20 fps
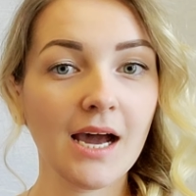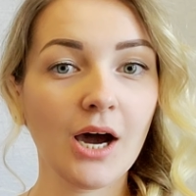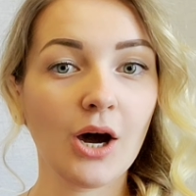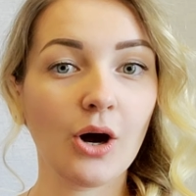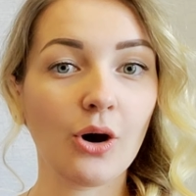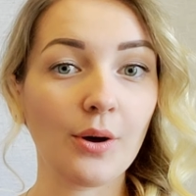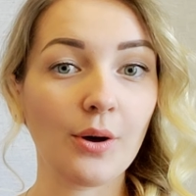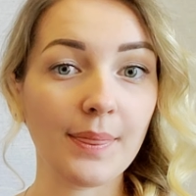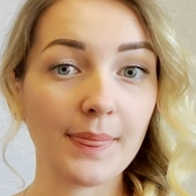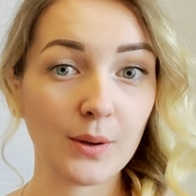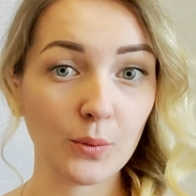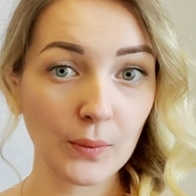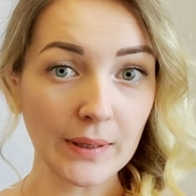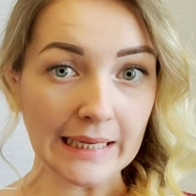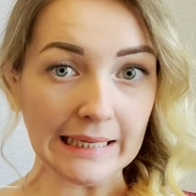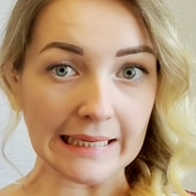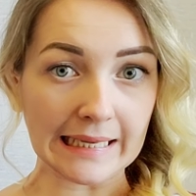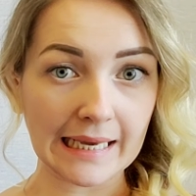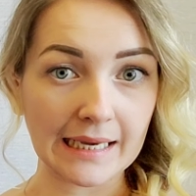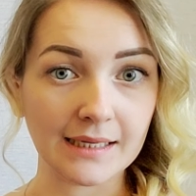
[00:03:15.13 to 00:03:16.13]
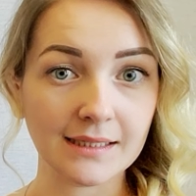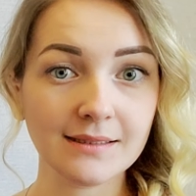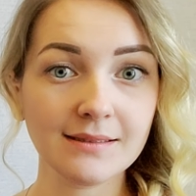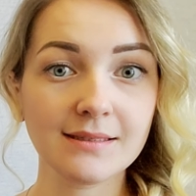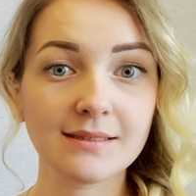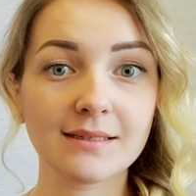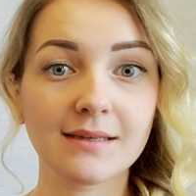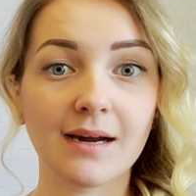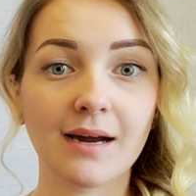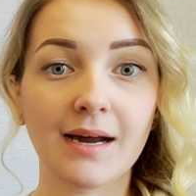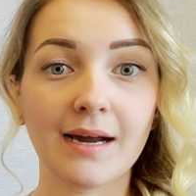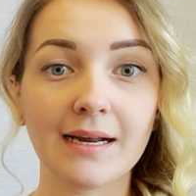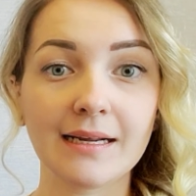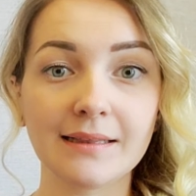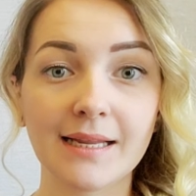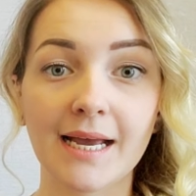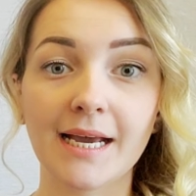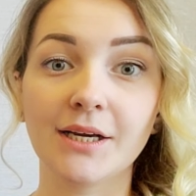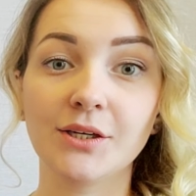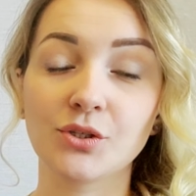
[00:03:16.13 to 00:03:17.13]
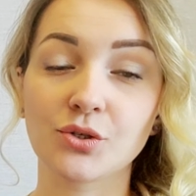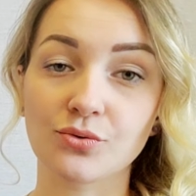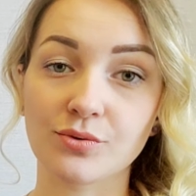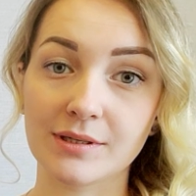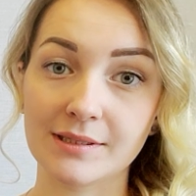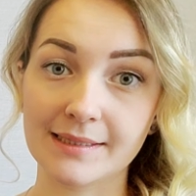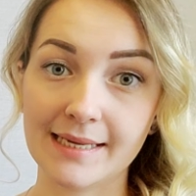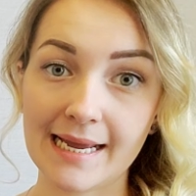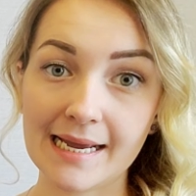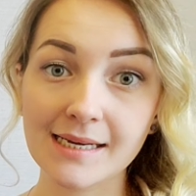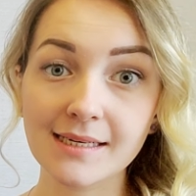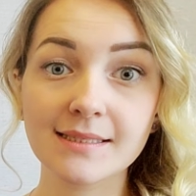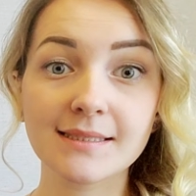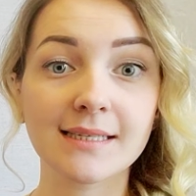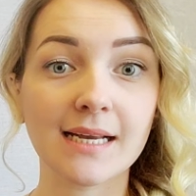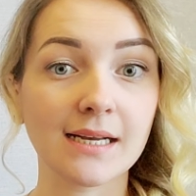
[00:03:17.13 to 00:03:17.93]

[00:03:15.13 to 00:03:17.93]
On the weekend, I like to relax